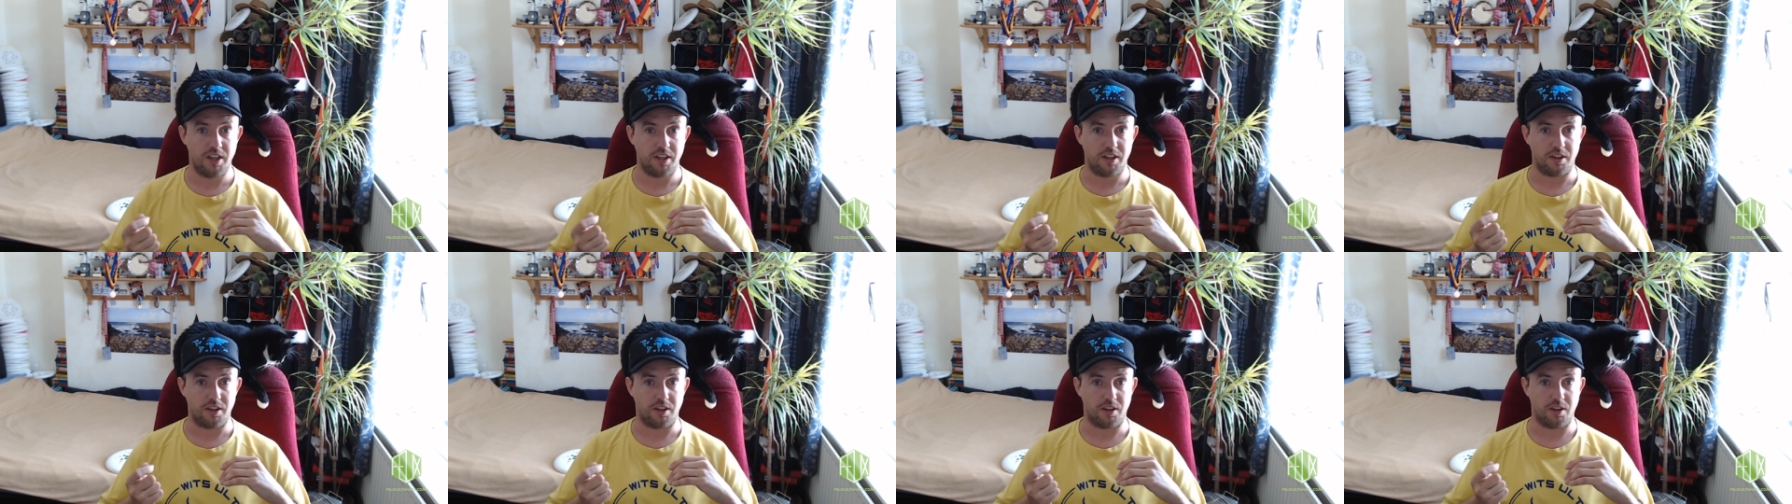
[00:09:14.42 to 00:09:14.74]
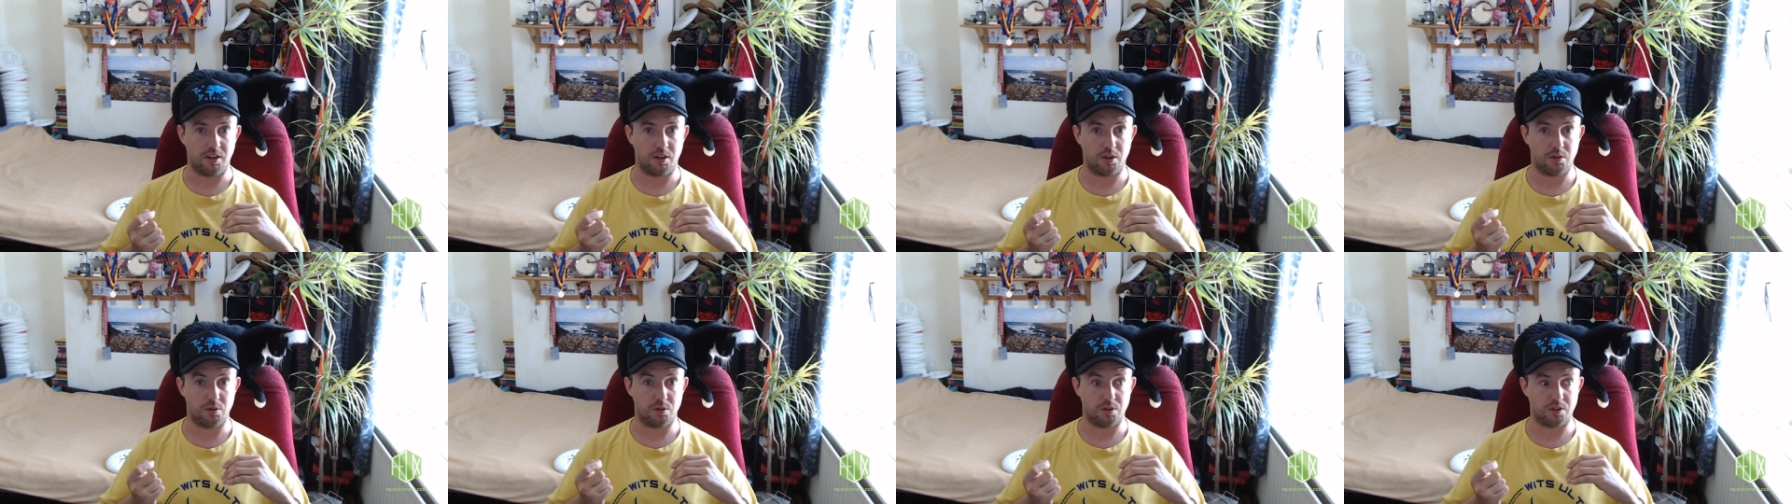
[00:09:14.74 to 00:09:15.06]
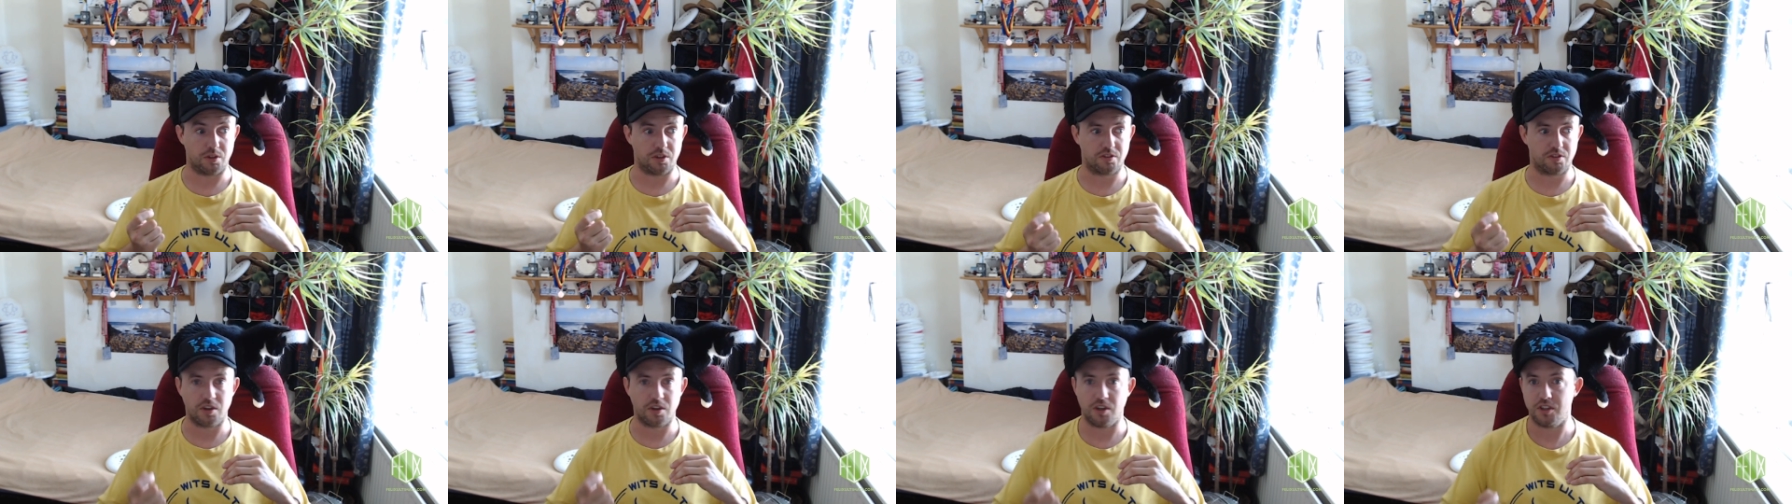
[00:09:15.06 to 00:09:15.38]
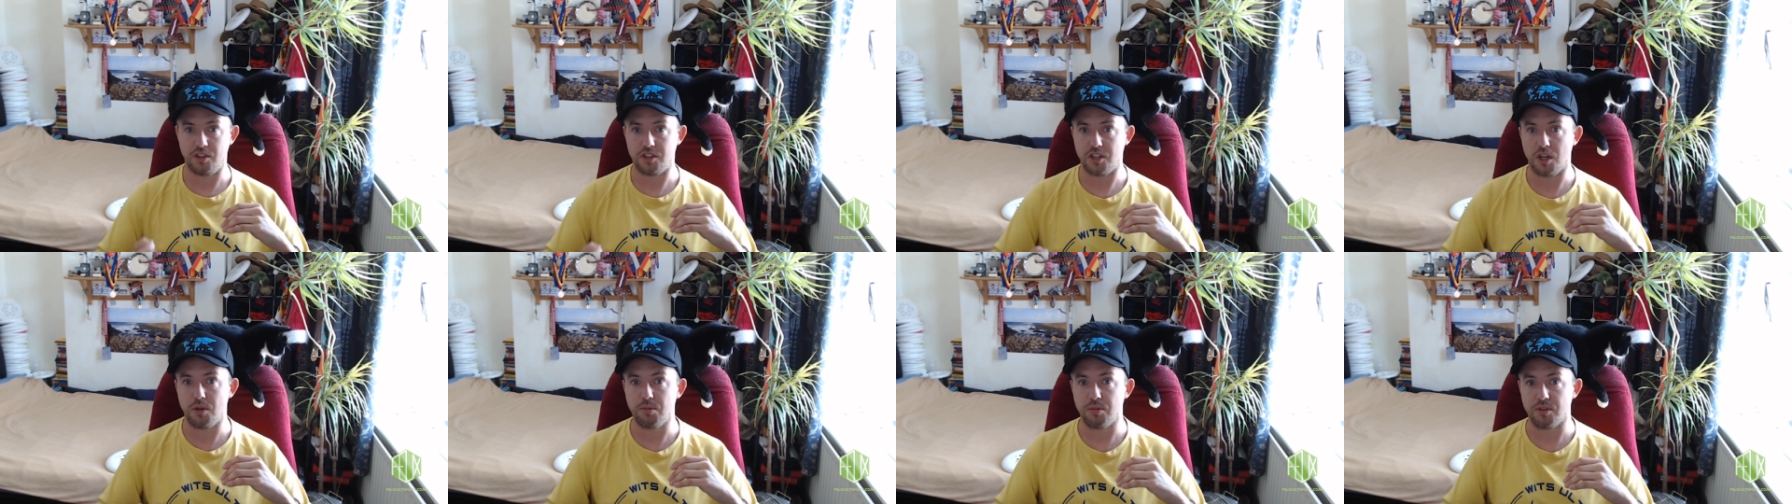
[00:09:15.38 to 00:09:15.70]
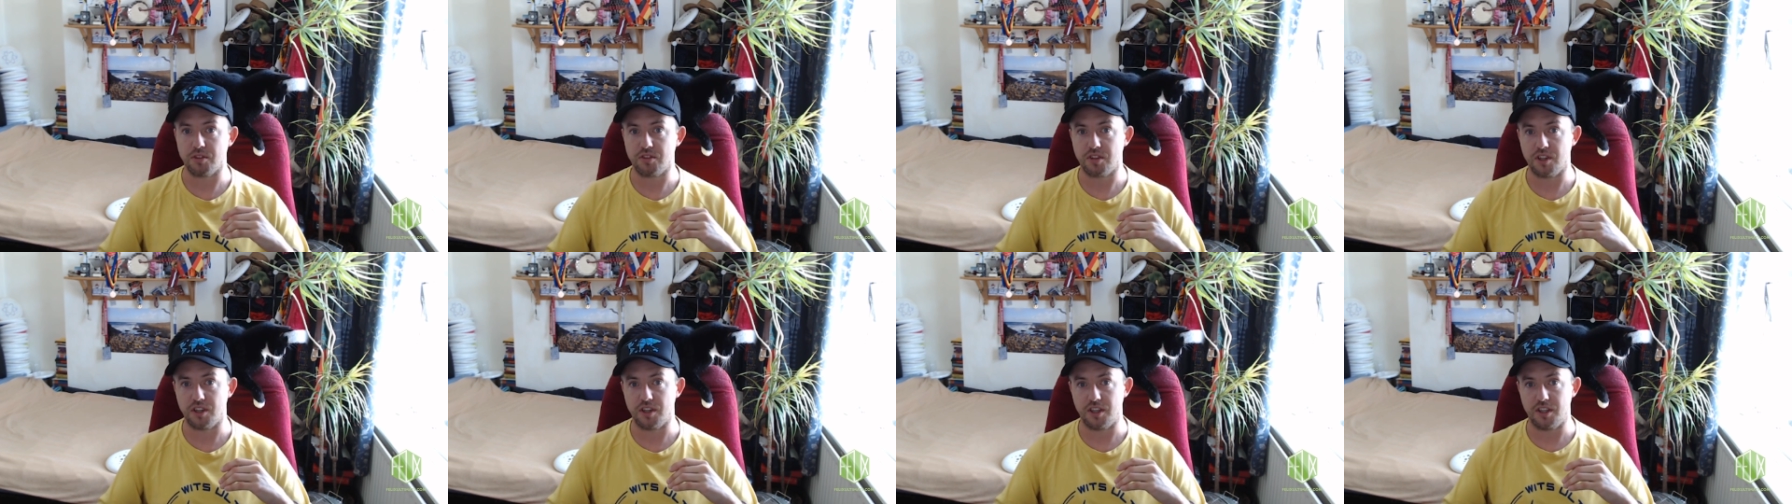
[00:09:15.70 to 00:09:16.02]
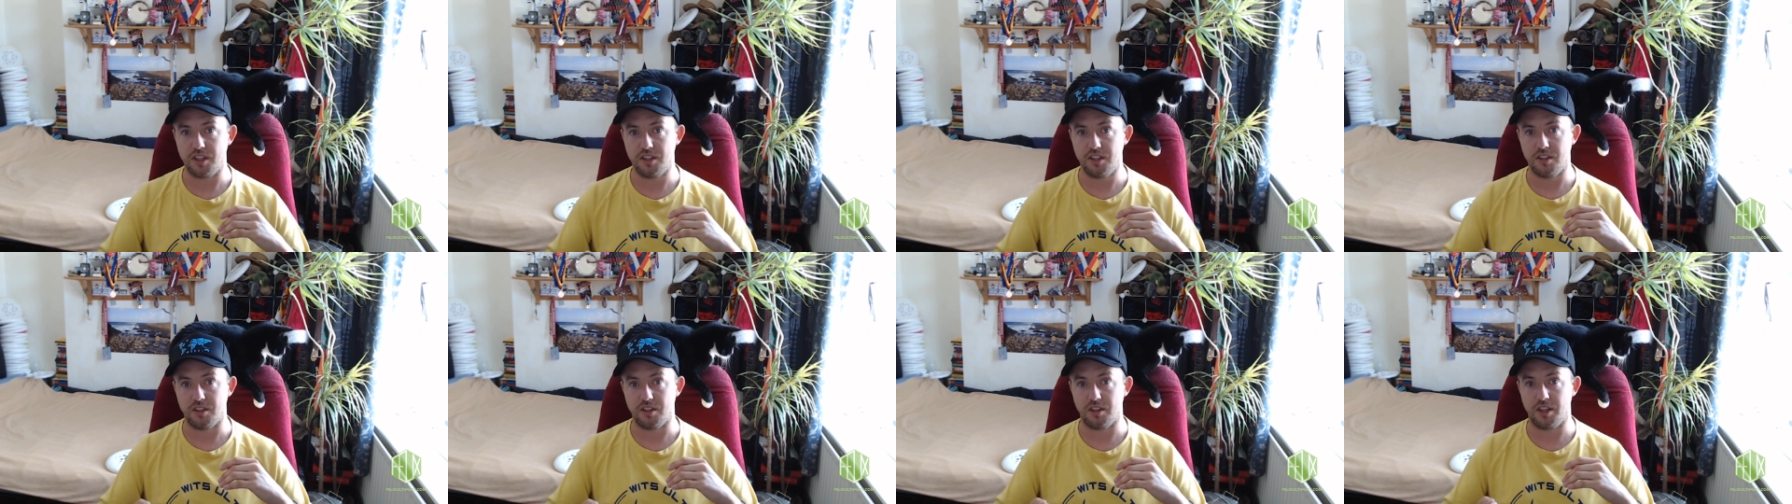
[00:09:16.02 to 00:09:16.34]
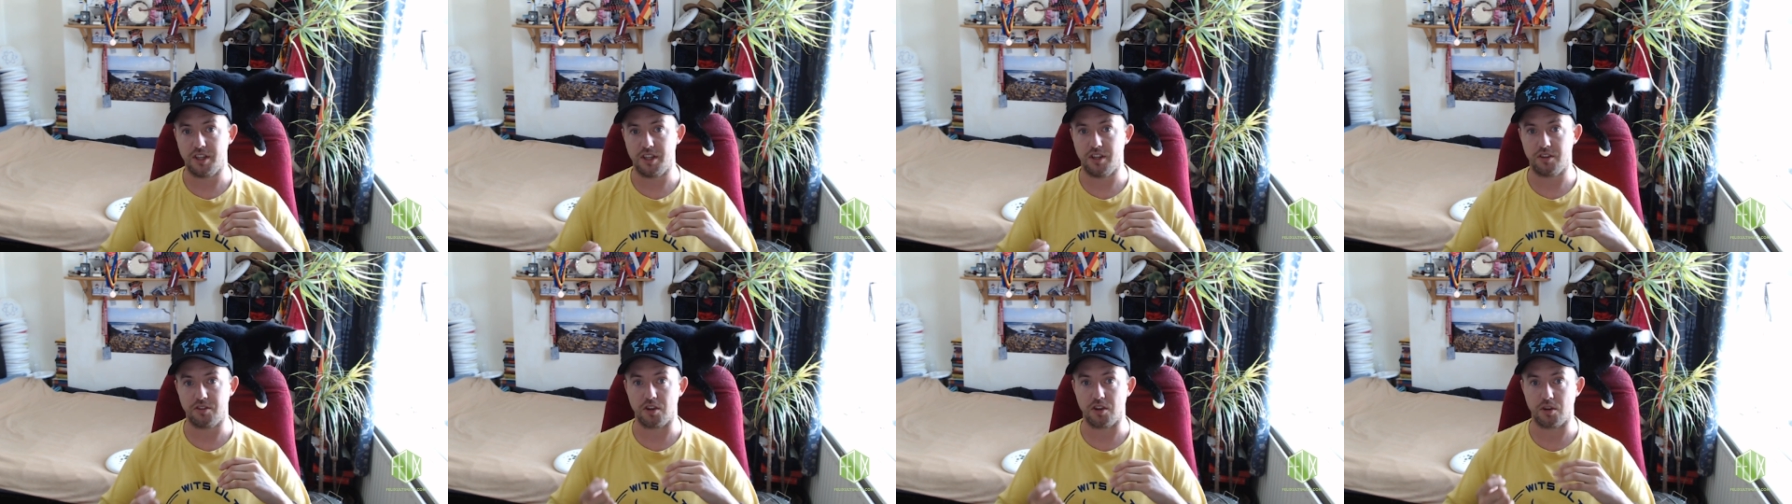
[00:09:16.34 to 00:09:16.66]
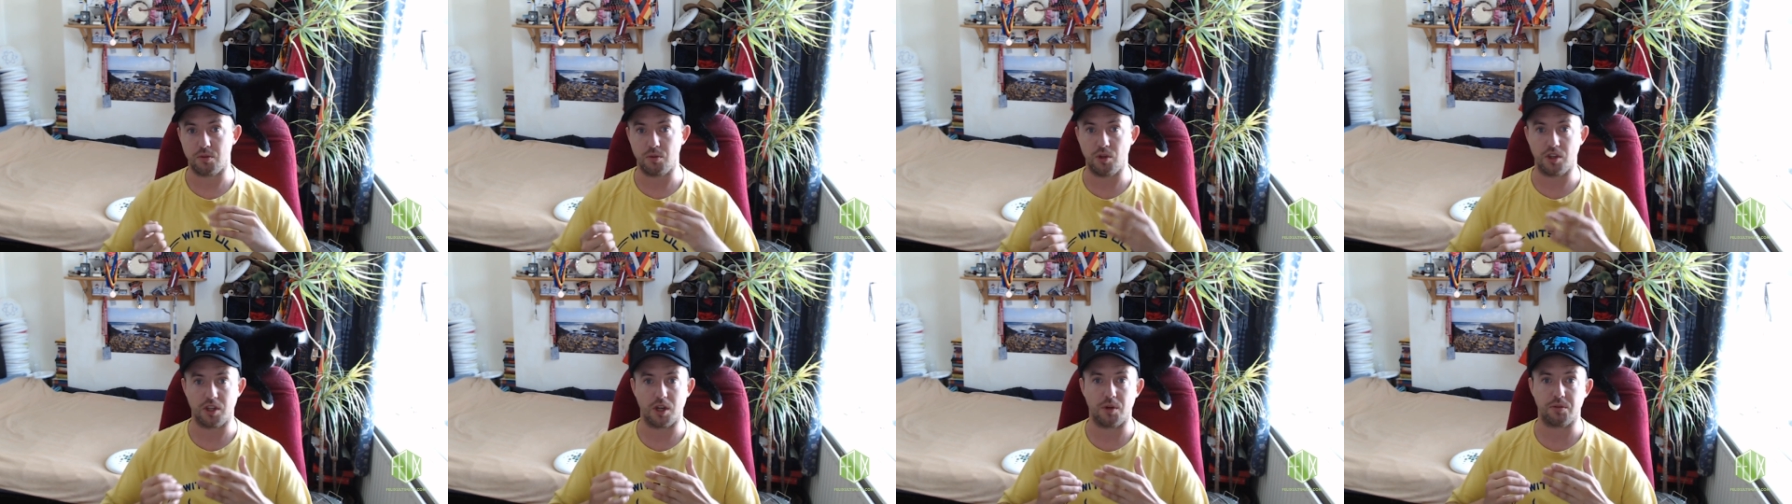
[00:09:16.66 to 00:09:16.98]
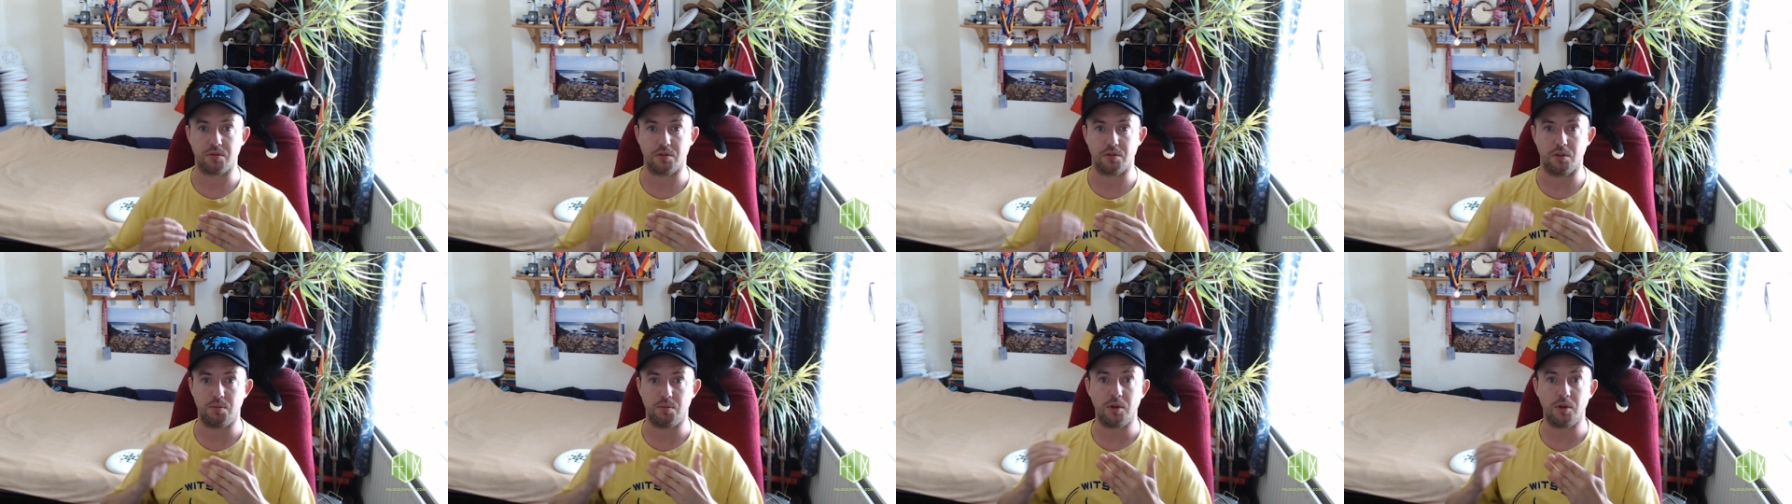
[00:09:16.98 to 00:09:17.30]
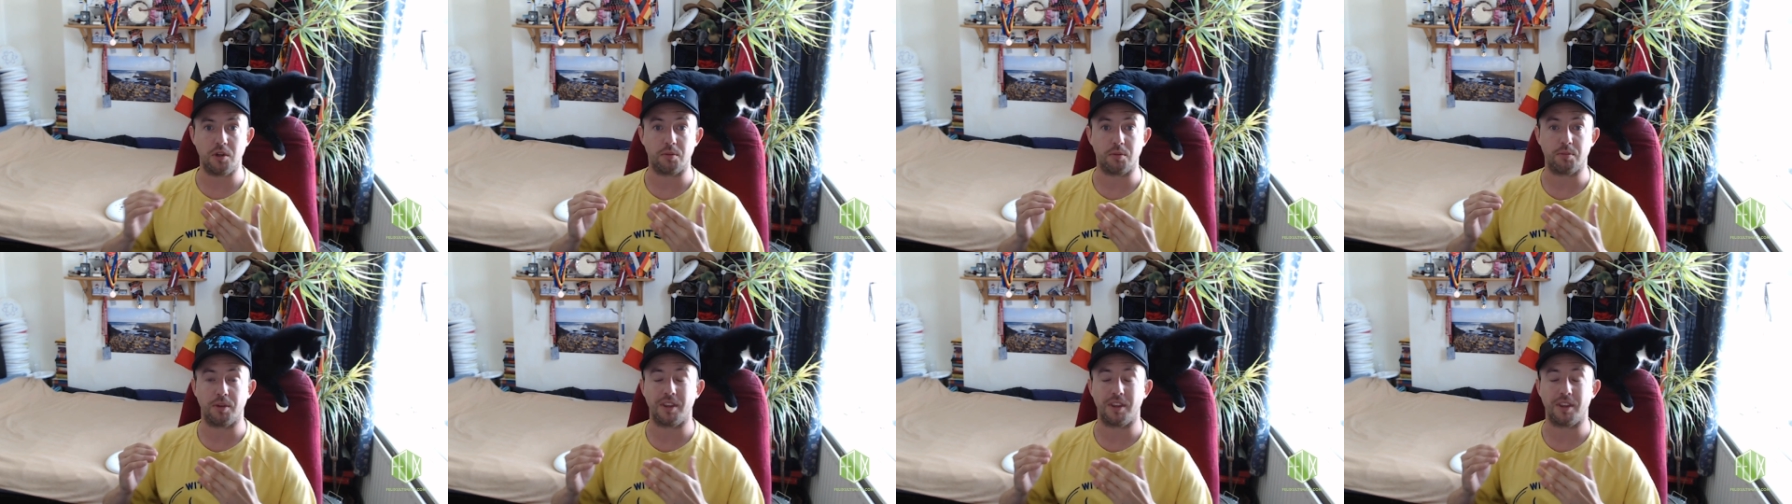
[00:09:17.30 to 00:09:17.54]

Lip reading: or just can't jump as high, all right? That's going to work up to a point.